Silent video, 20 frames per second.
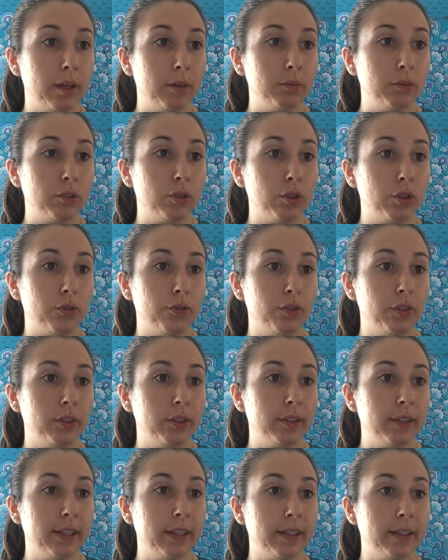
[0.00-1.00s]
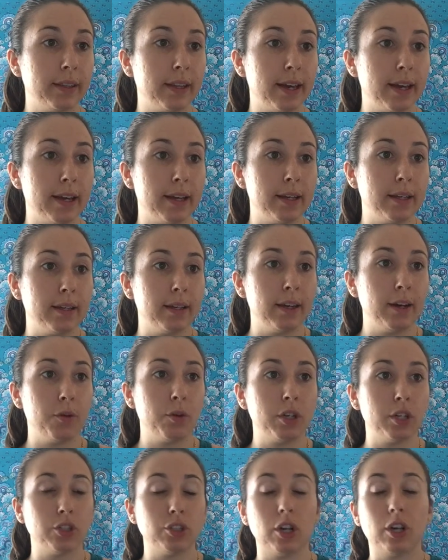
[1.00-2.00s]
So the first thing that I
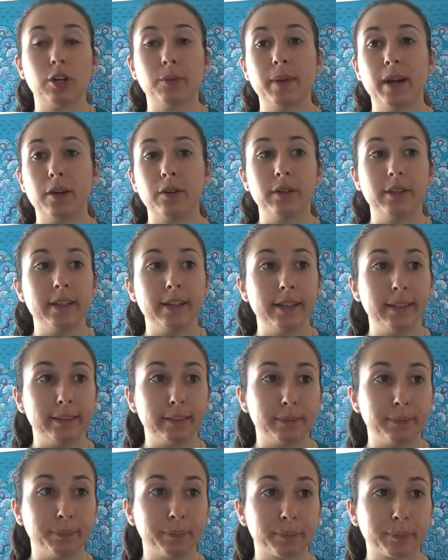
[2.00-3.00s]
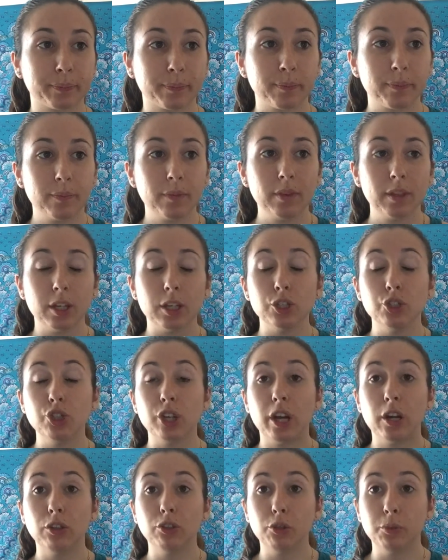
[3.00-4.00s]
want to talk about is
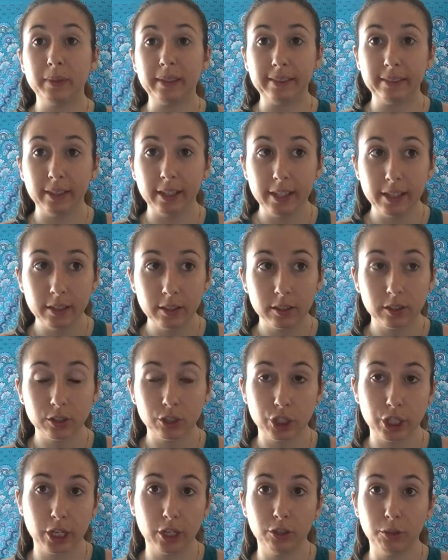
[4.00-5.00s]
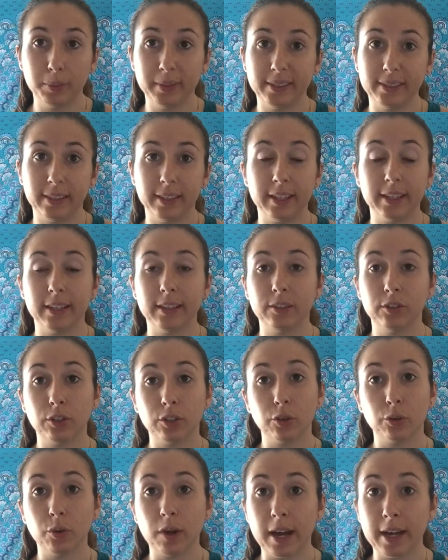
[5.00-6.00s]
child obesity. Child obesity is
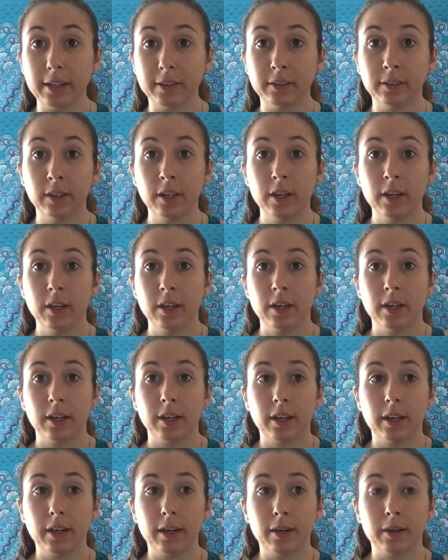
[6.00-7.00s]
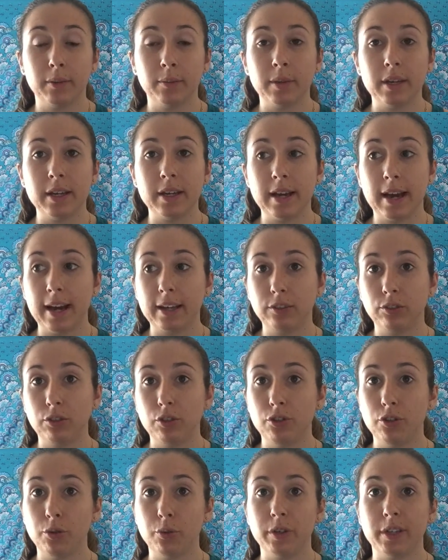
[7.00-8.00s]
on the rise. It has
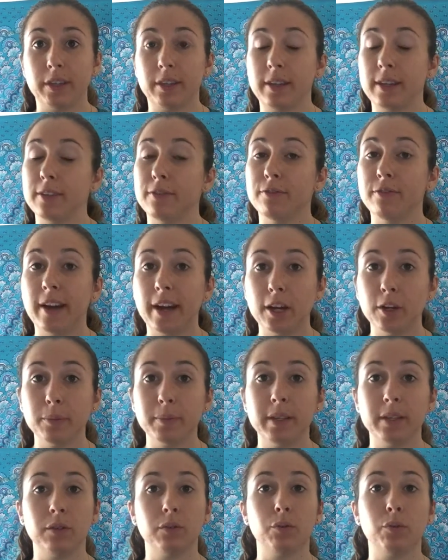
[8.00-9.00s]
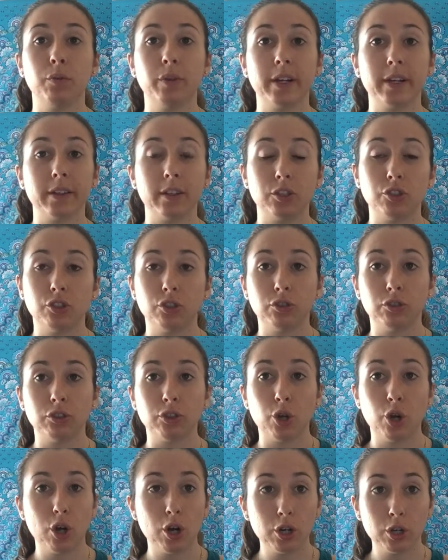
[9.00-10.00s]
to do with the environment, where the
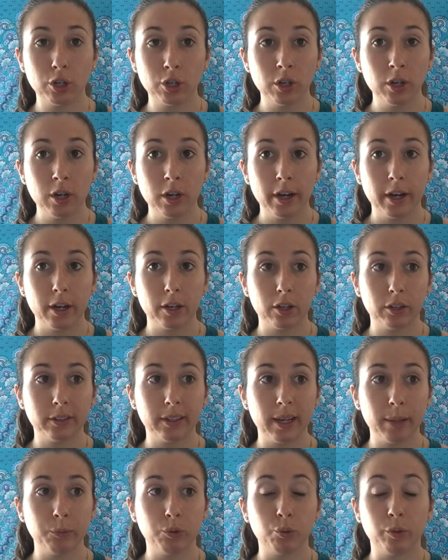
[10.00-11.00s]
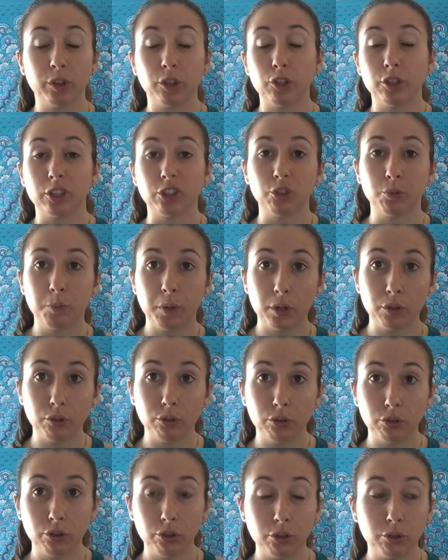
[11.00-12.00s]
children are at all times, what they're
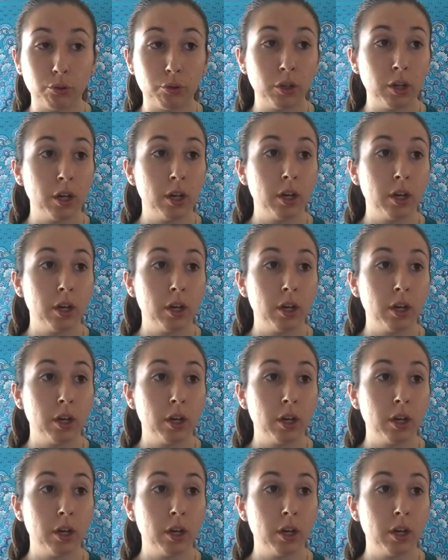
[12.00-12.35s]
exposed to.